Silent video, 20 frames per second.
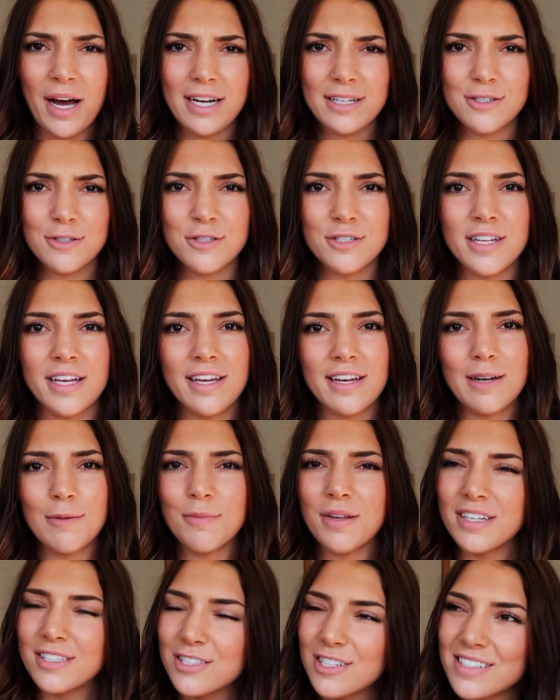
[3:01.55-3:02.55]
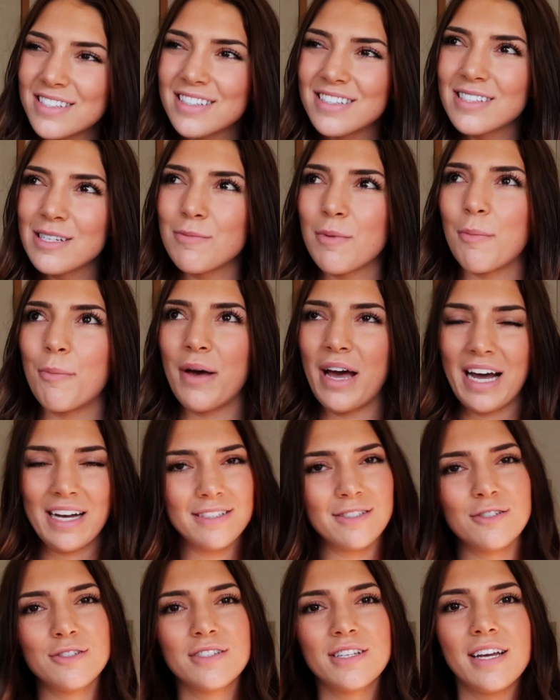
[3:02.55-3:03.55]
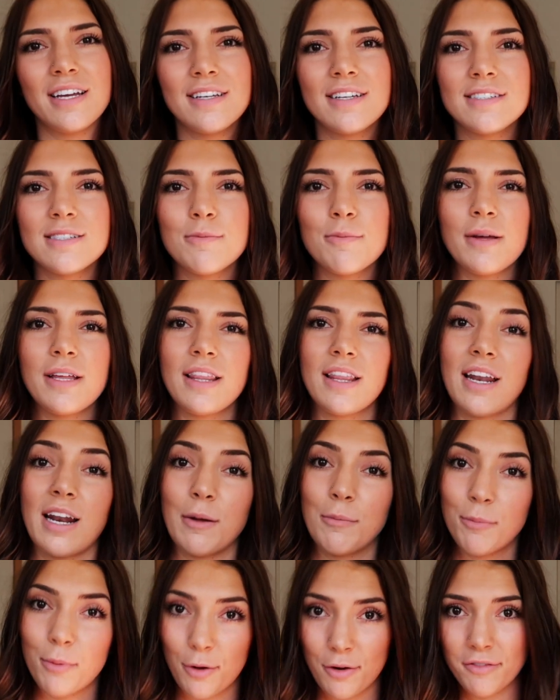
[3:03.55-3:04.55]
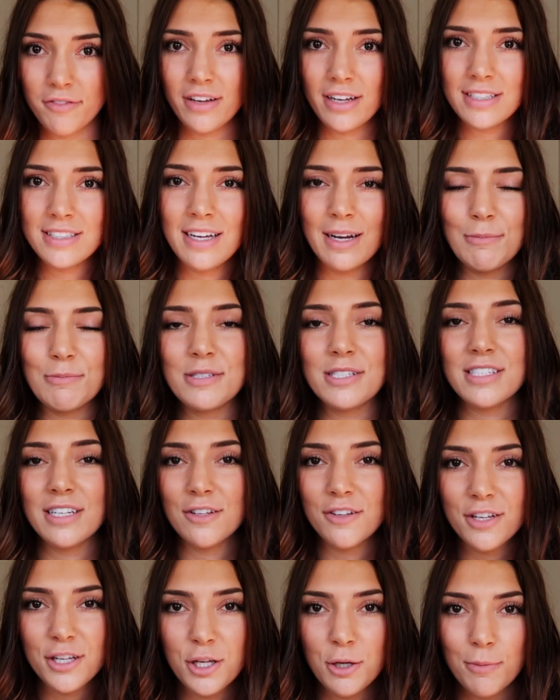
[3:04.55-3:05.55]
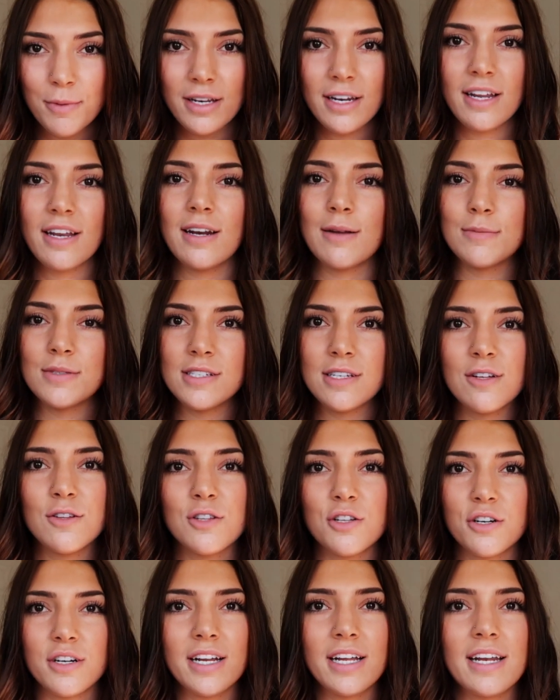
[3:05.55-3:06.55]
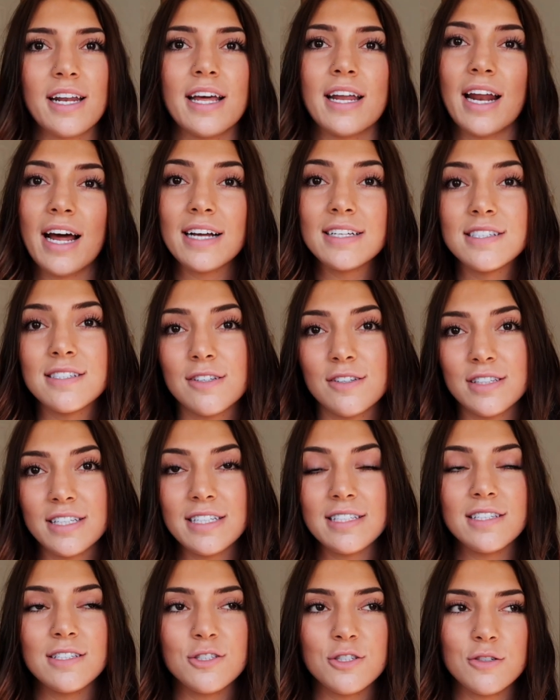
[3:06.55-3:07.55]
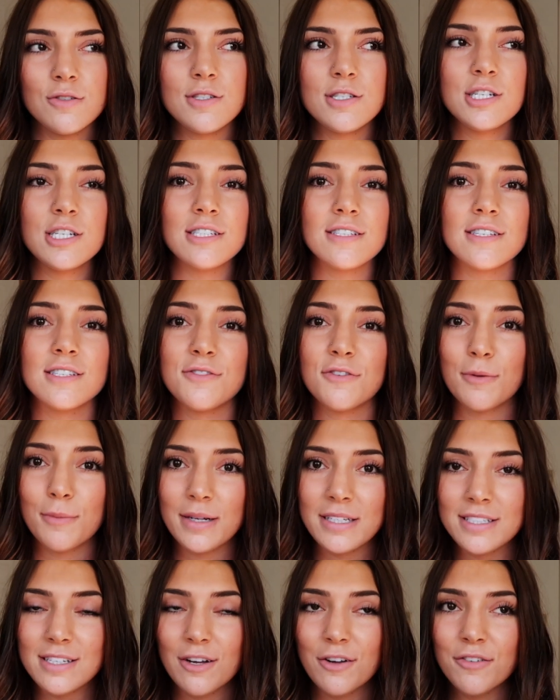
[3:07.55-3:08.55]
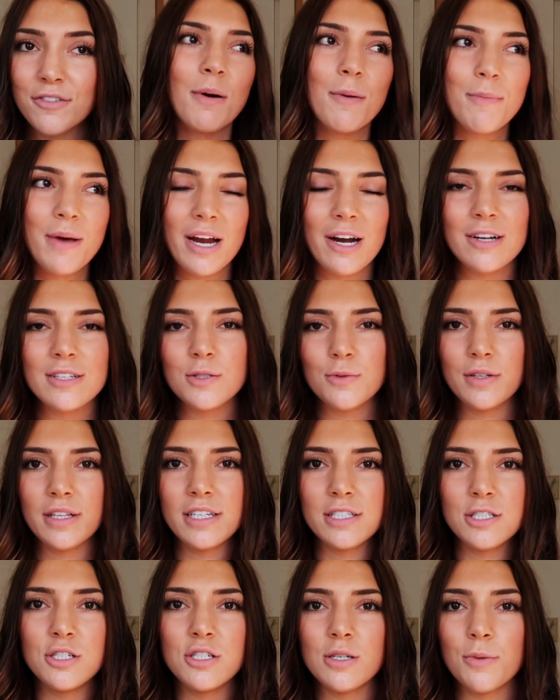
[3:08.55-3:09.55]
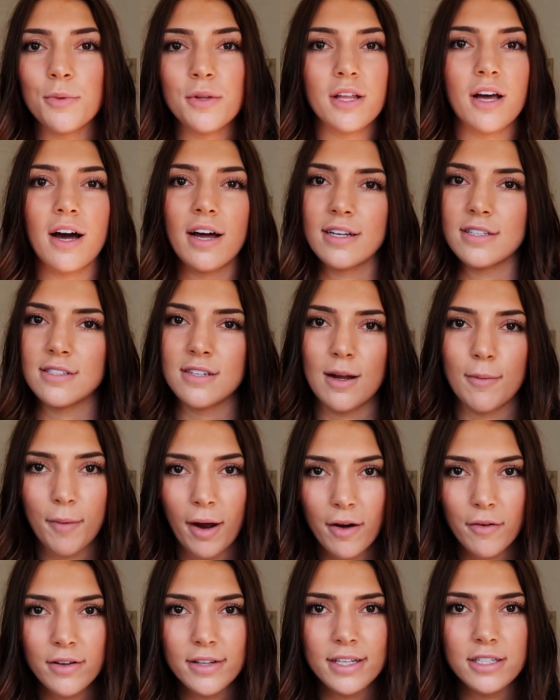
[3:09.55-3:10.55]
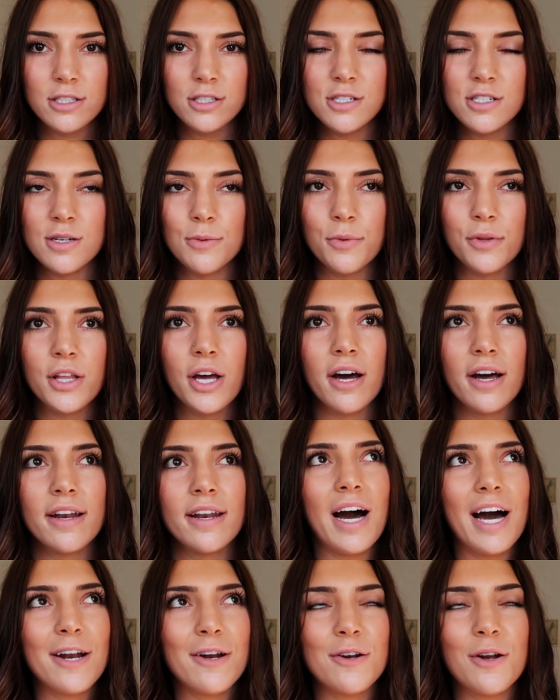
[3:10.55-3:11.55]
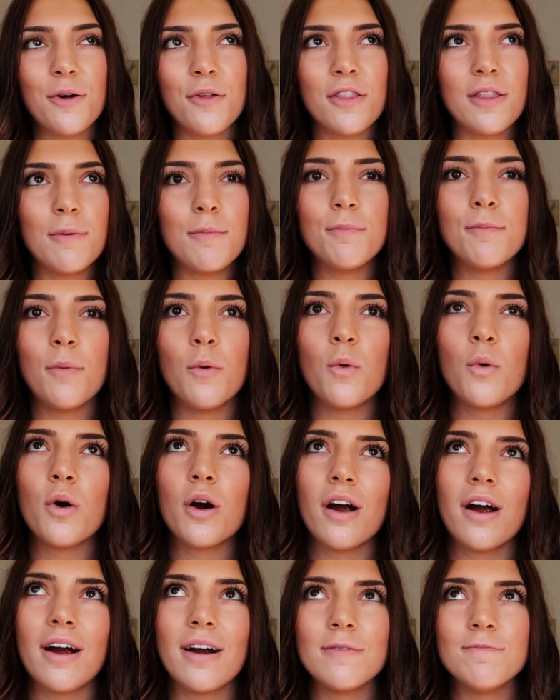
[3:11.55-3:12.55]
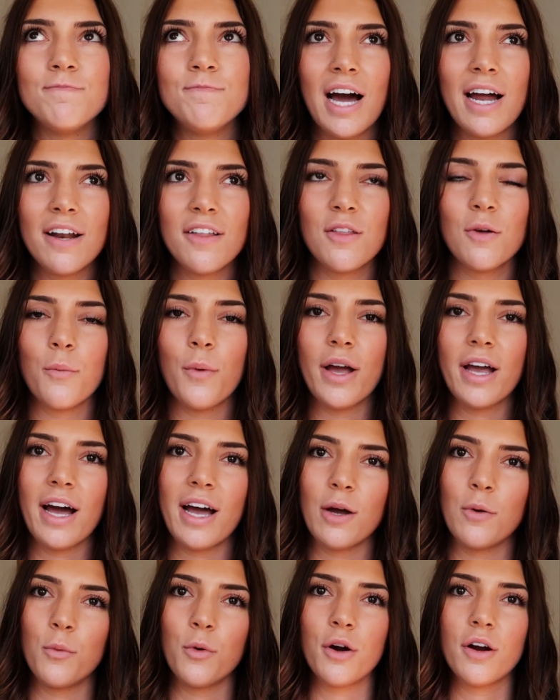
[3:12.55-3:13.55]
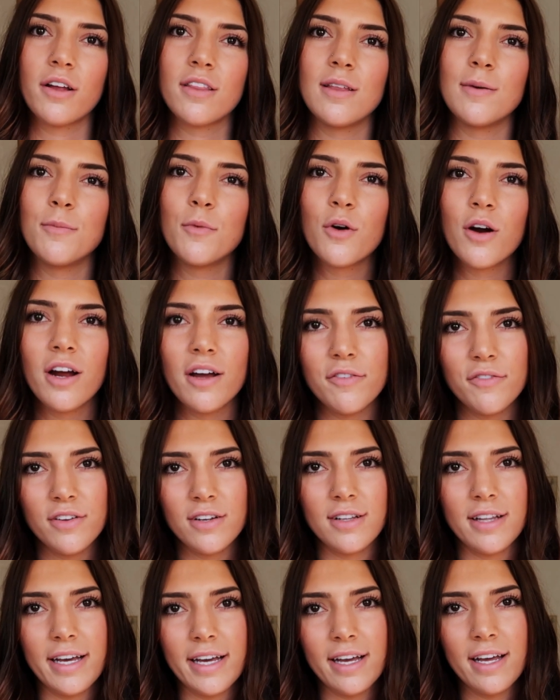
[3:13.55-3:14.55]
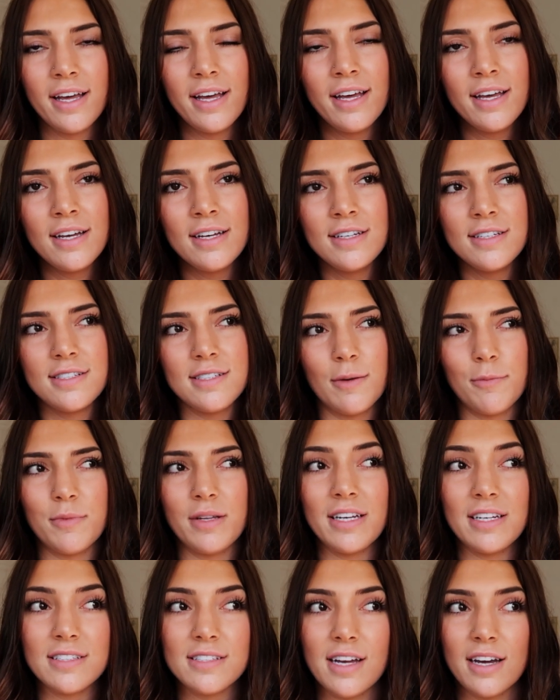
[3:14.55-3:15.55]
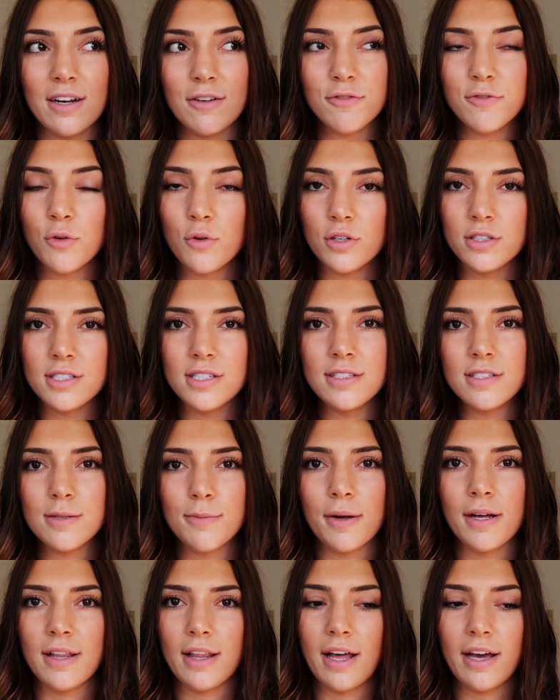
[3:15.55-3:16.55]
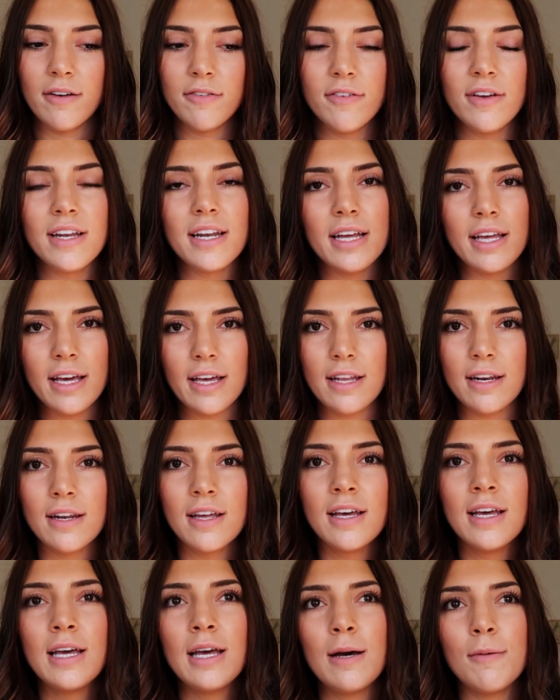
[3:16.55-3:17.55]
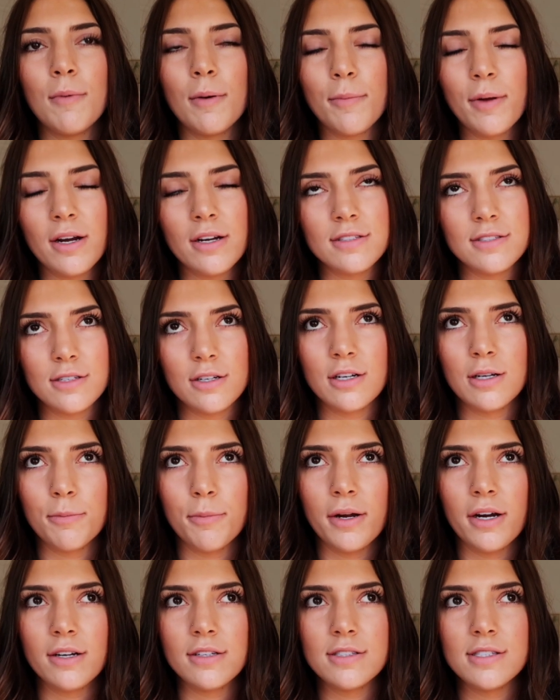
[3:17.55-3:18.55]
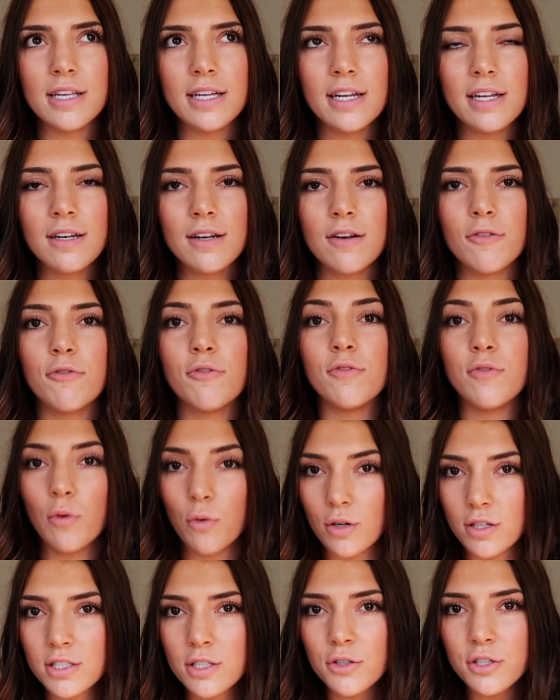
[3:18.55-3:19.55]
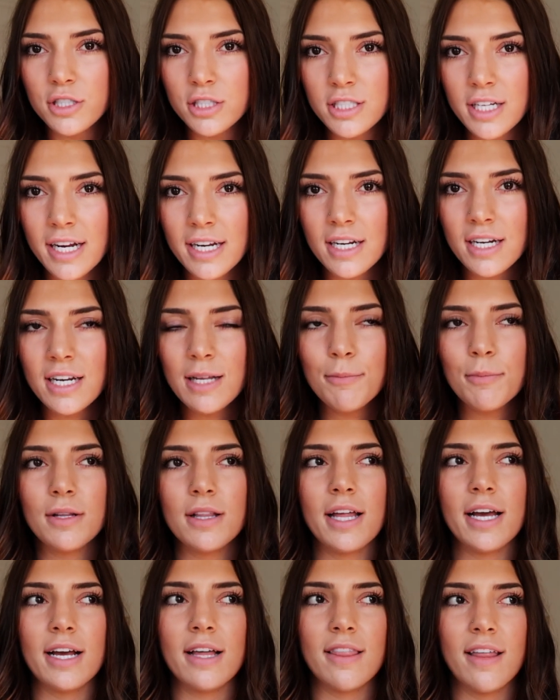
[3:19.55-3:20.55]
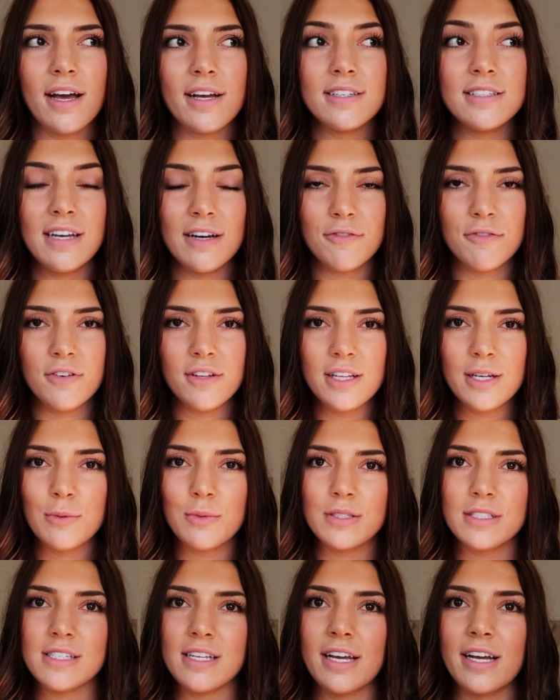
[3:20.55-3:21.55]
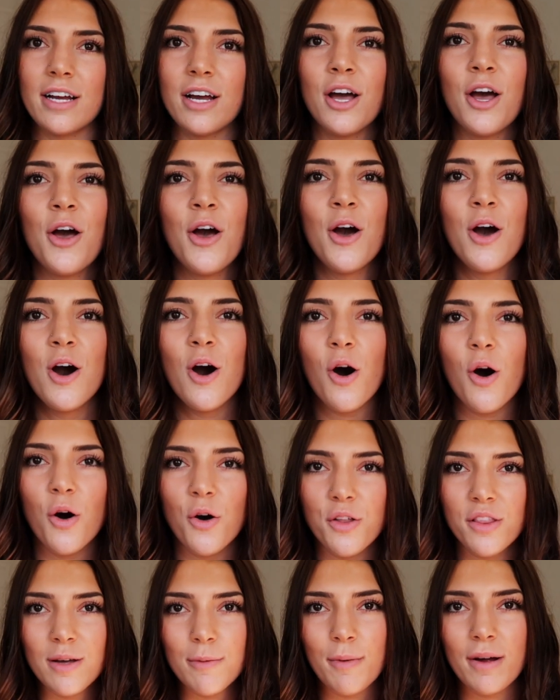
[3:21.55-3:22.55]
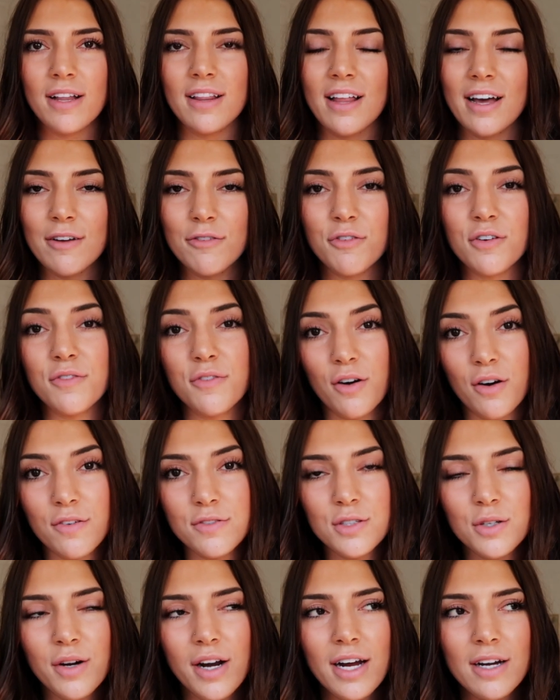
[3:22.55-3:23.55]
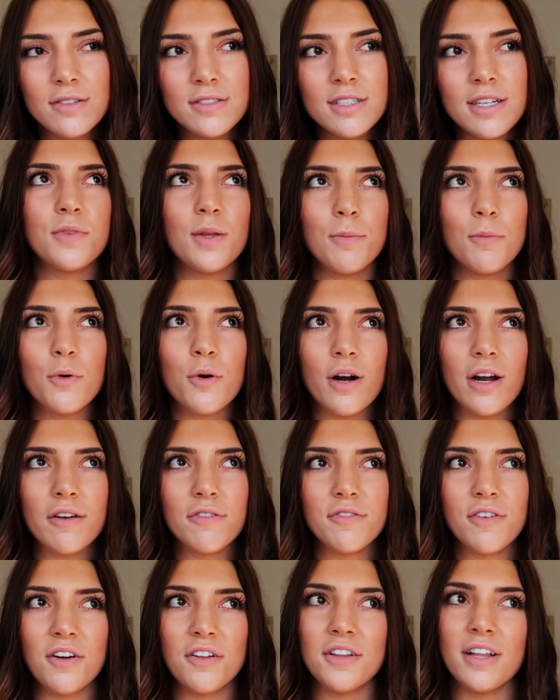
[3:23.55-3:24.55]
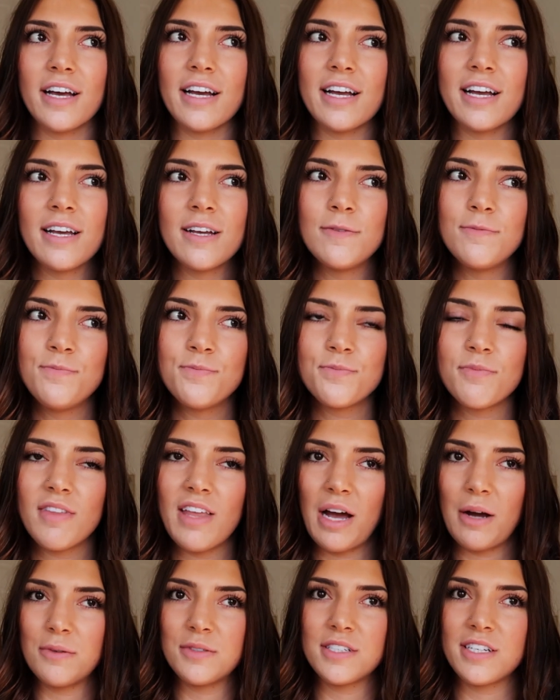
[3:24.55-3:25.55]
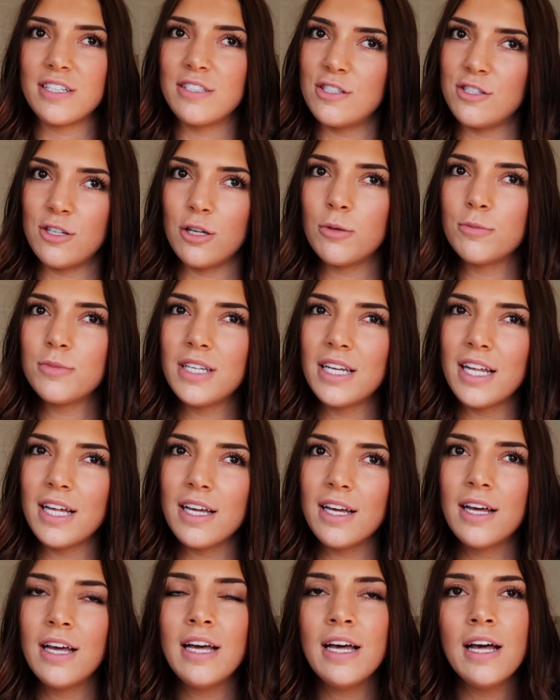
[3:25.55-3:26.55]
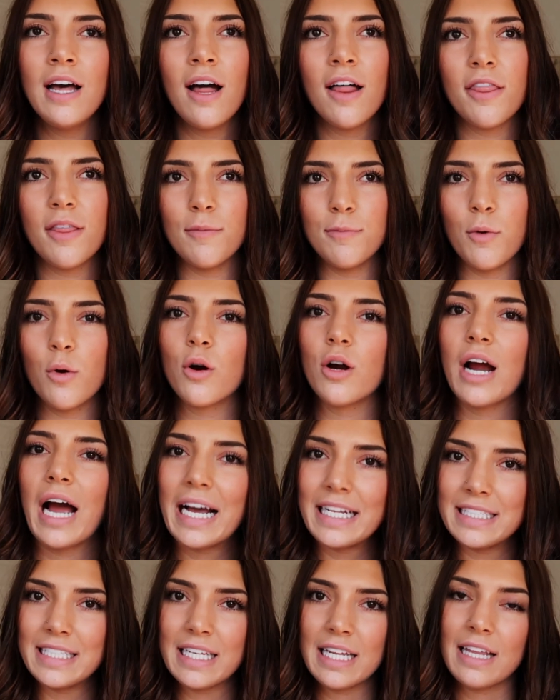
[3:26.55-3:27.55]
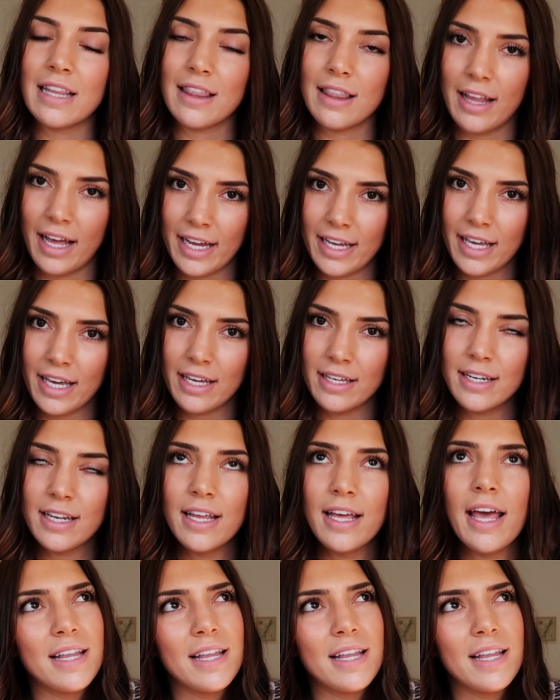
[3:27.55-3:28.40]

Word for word: a pastor's kid. And I'm like, just because I'm a pastor's kid doesn't mean that I'm perfect. I'm still a human, and I'm still learning, and I still need to choose Jesus for myself. My parents' relationship with God is not my relationship with God. I don't know, the more kind of the way I work, the more I feel like something is kind of forced into my life. And again, my parents are good parents. They didn't force Christianity, but like that definitely was like all that my life revolved around. The more I felt like I was consumed in it, the more I didn't like it.